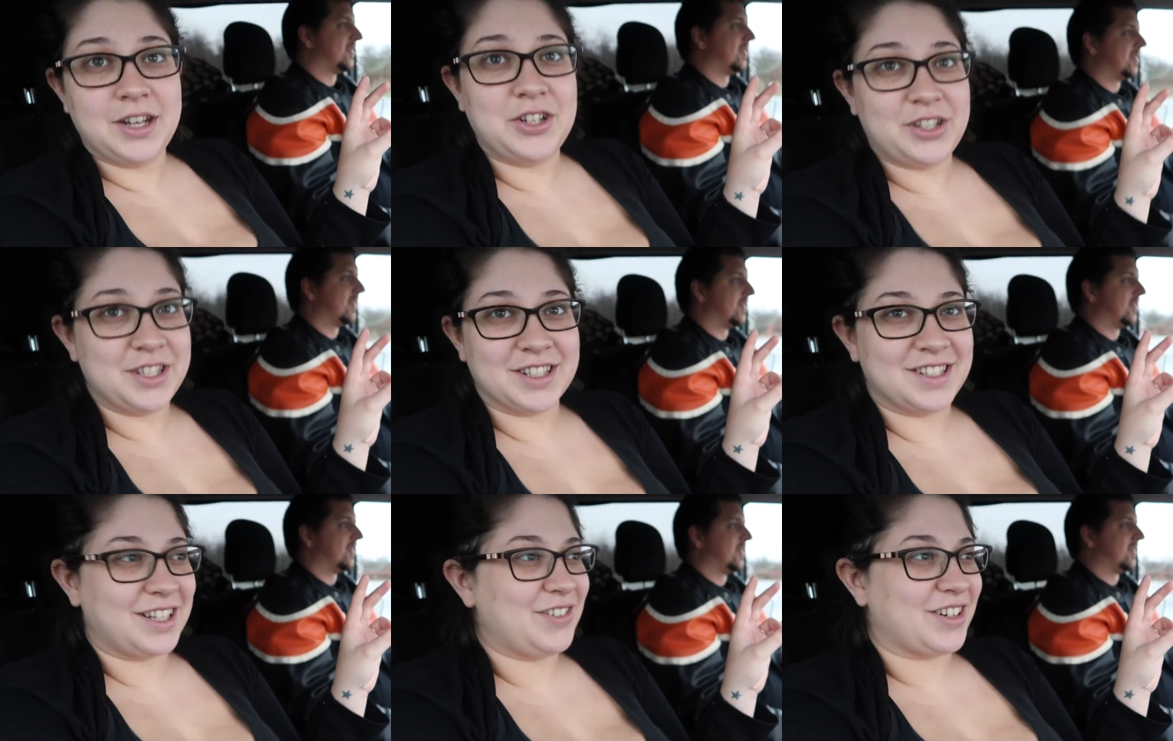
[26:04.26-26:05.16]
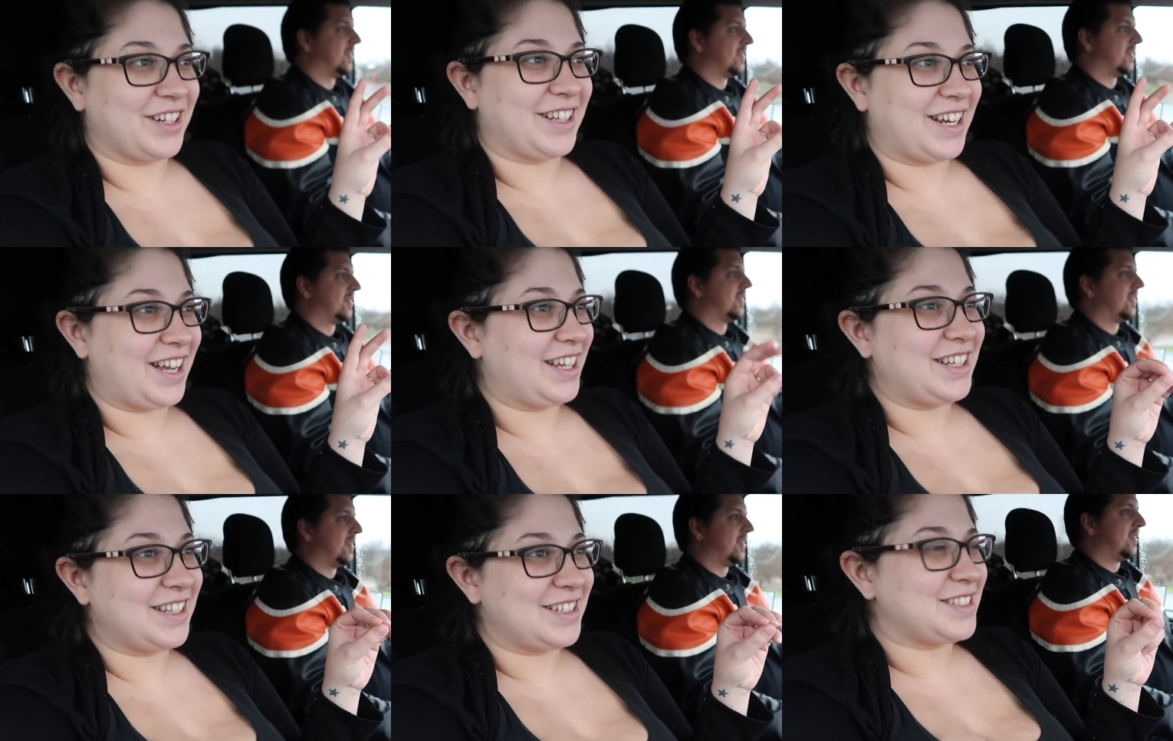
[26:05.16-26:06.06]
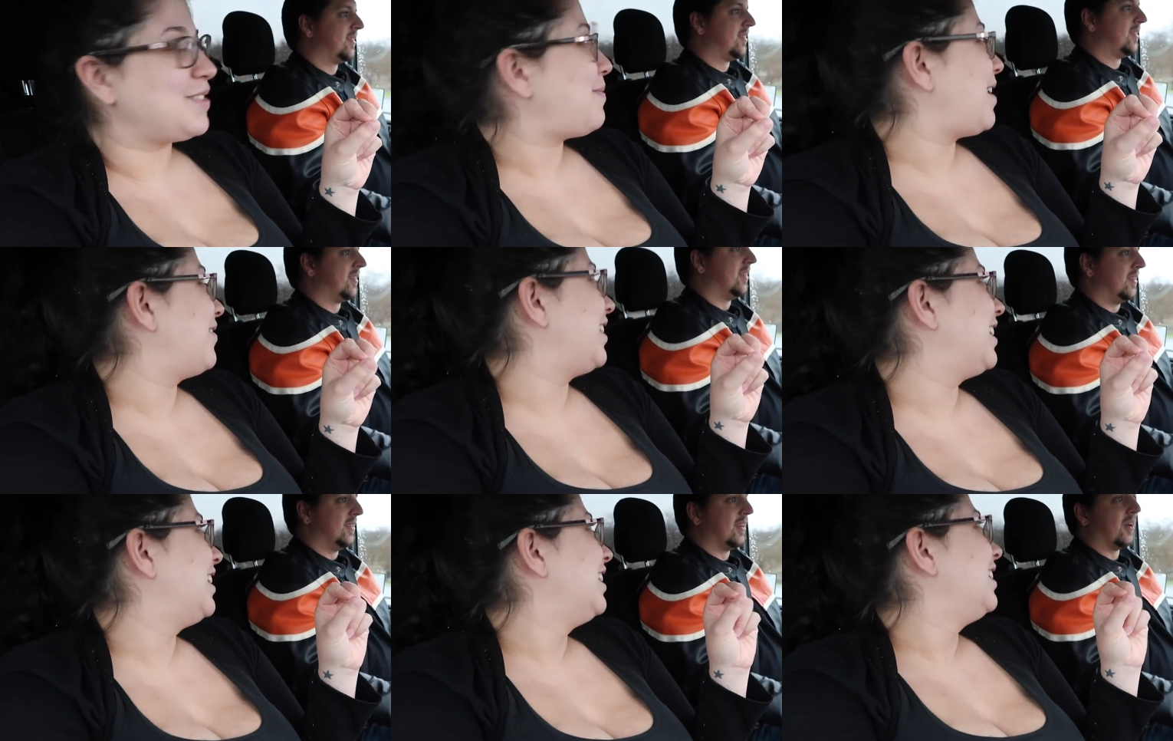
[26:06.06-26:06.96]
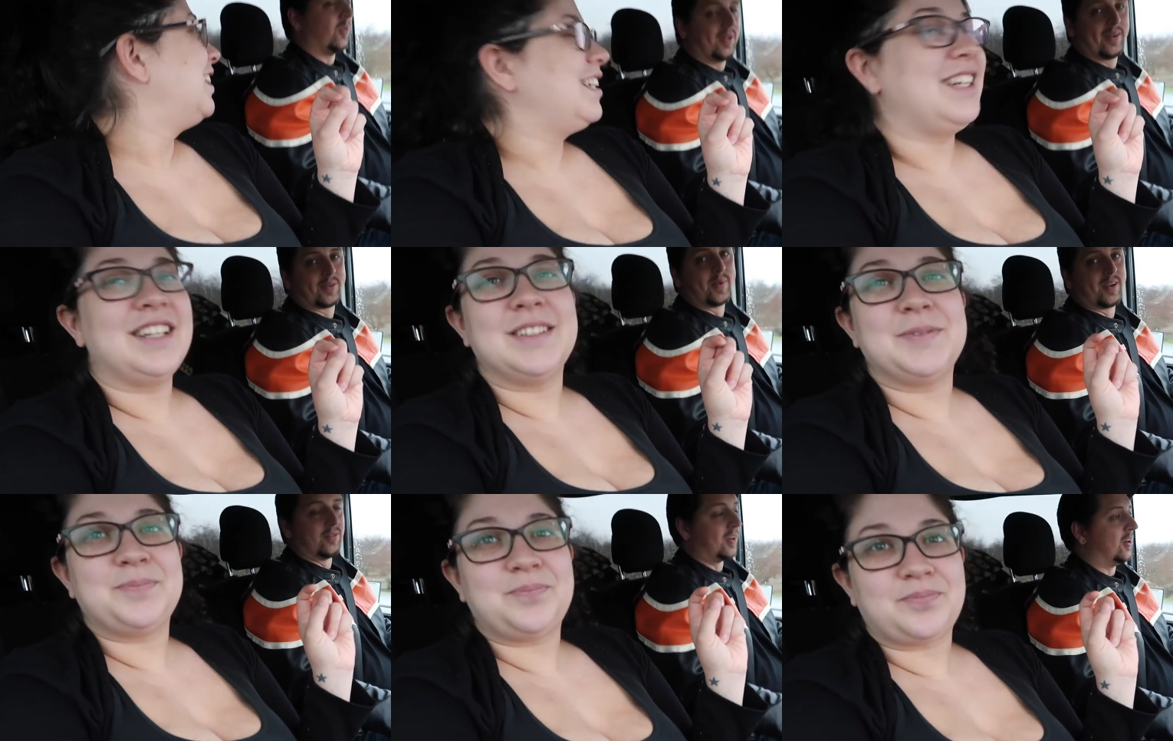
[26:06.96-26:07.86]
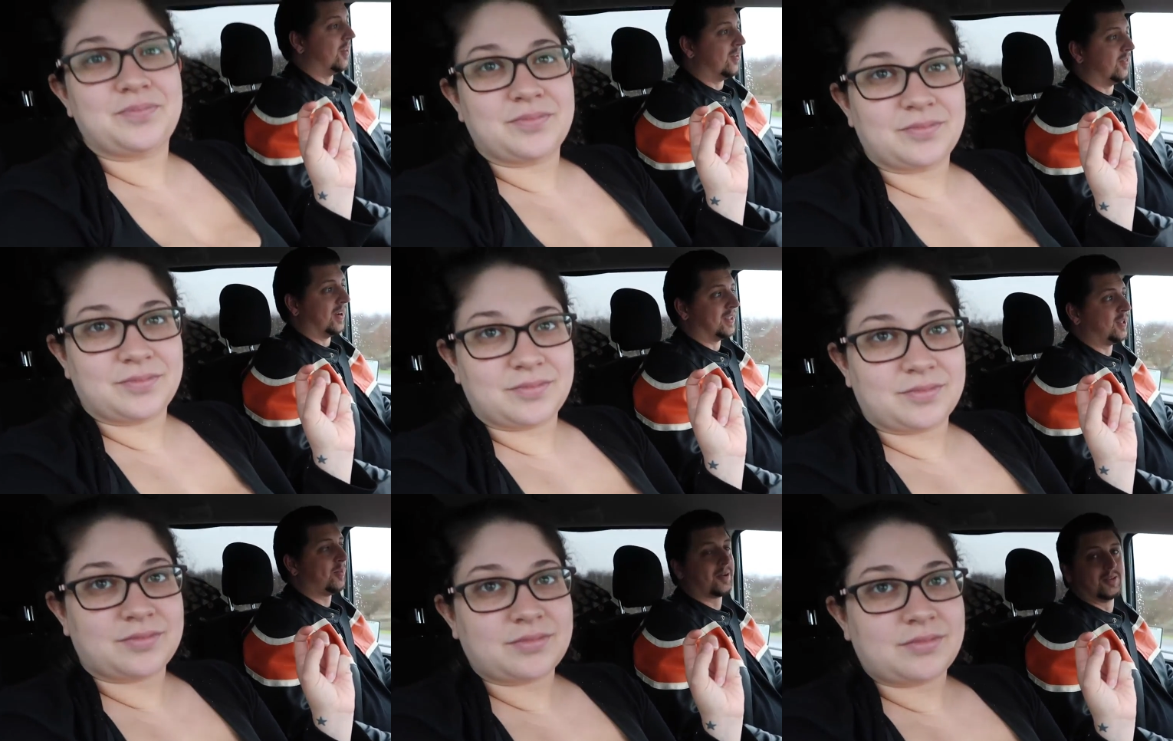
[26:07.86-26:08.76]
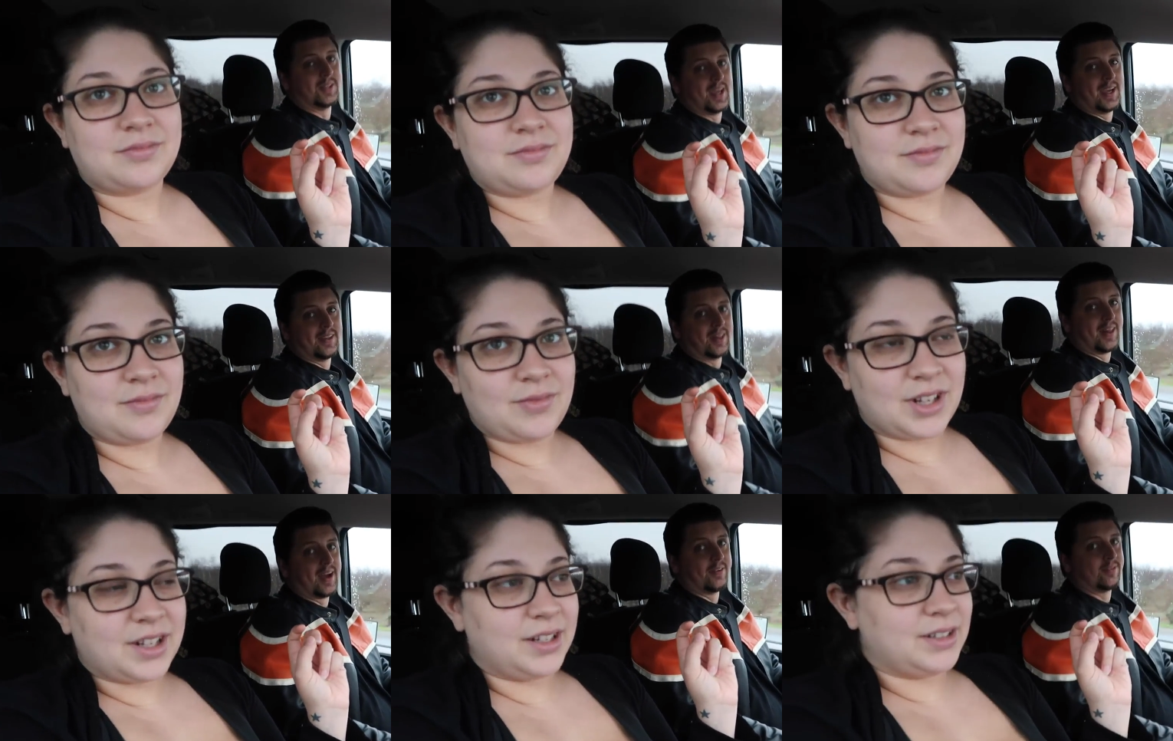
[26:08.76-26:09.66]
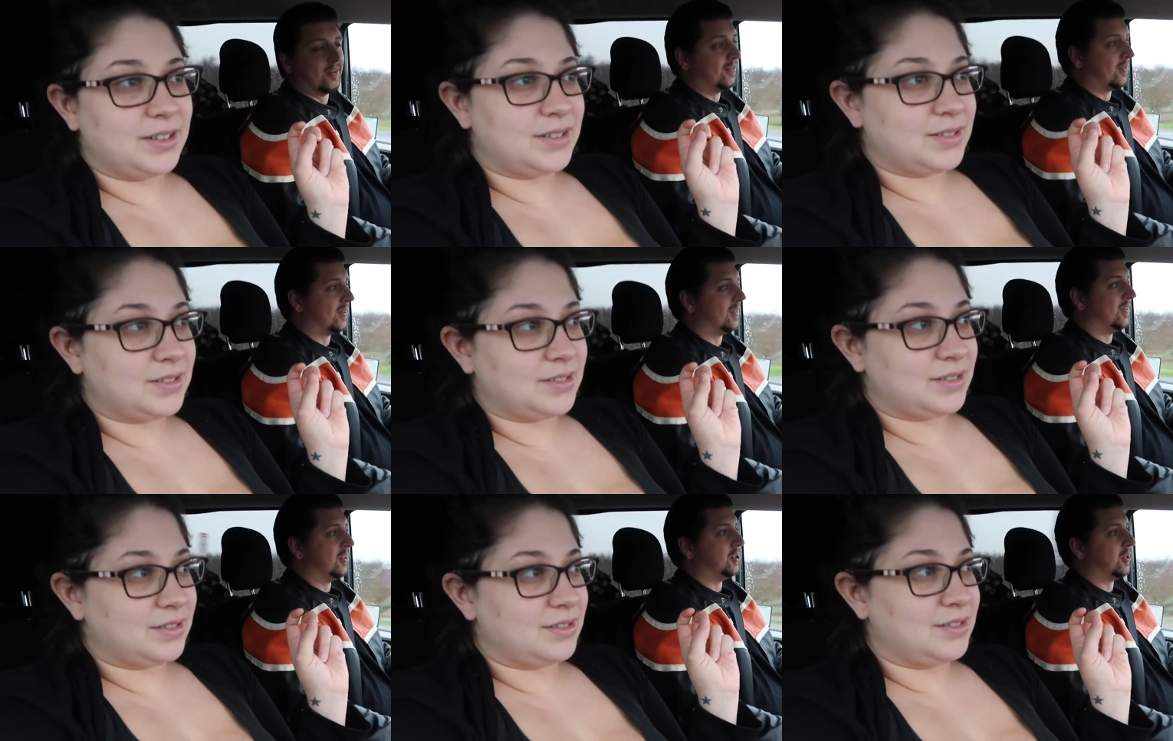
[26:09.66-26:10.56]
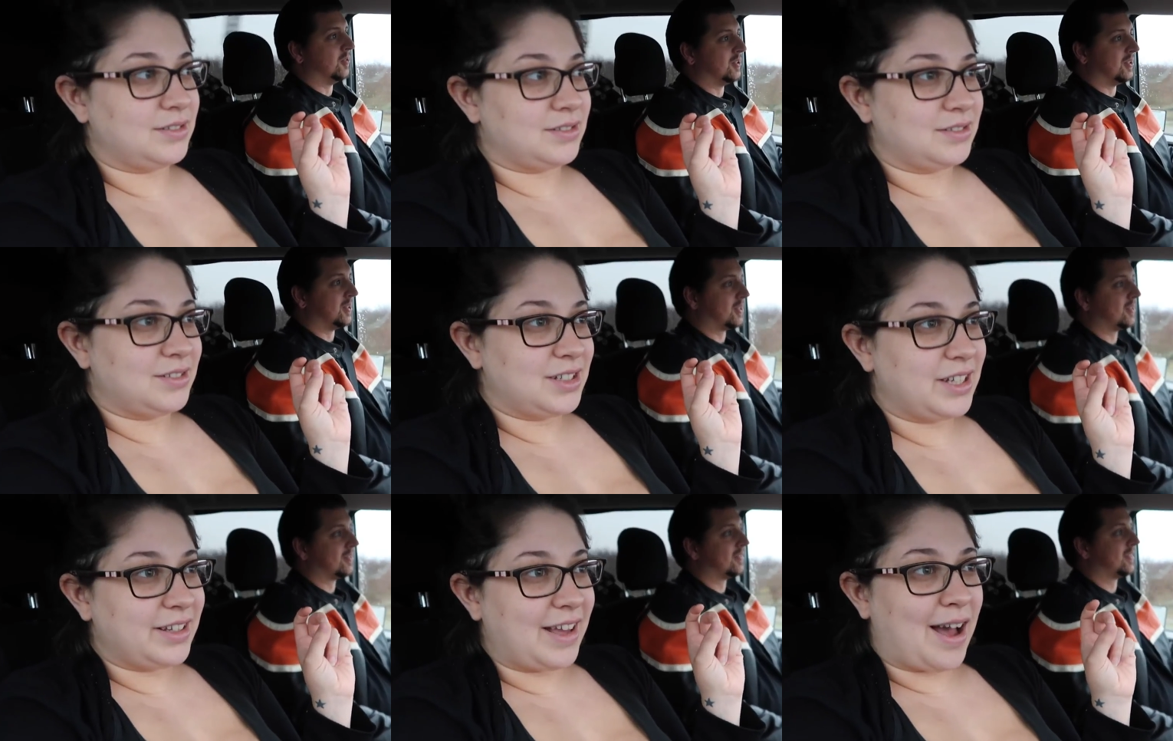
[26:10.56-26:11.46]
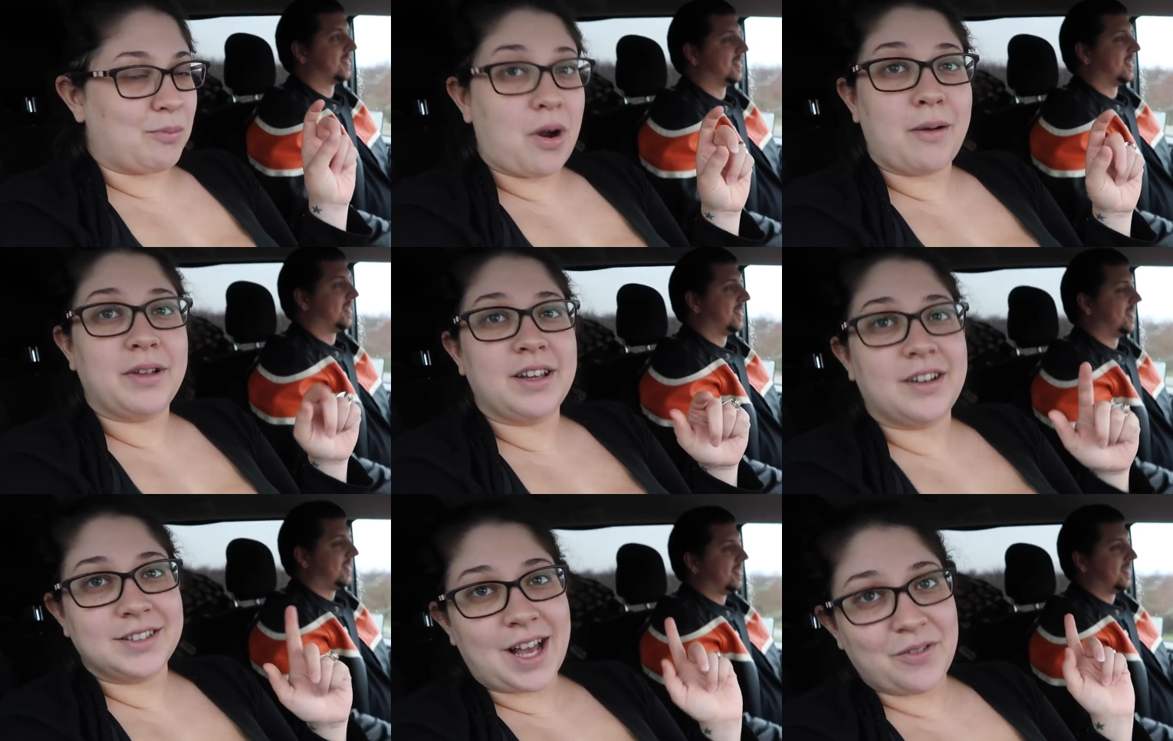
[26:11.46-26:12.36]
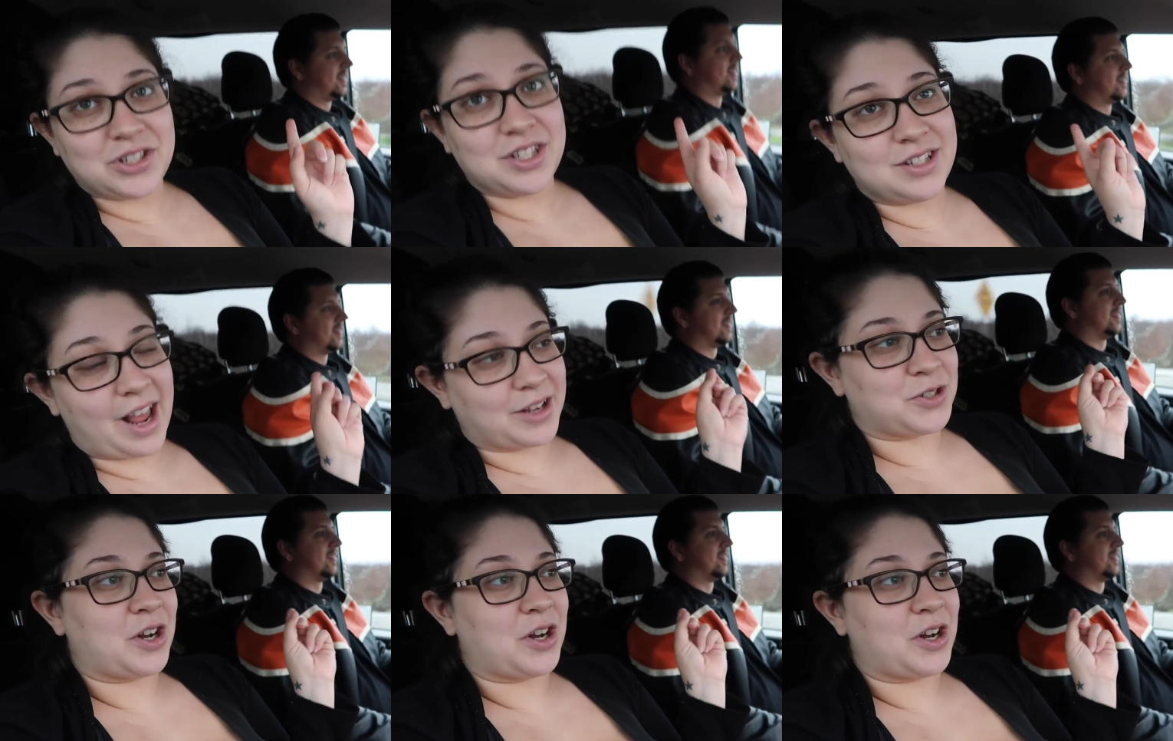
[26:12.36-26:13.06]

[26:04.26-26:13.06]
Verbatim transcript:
Speaker 1: Hunter doesn't sleep during the night and you think this baby. Yeah,
Speaker 2: we'll have to make a video of a typical day in the life of the Joneses.
Speaker 1: Yeah, probably on Tavish's next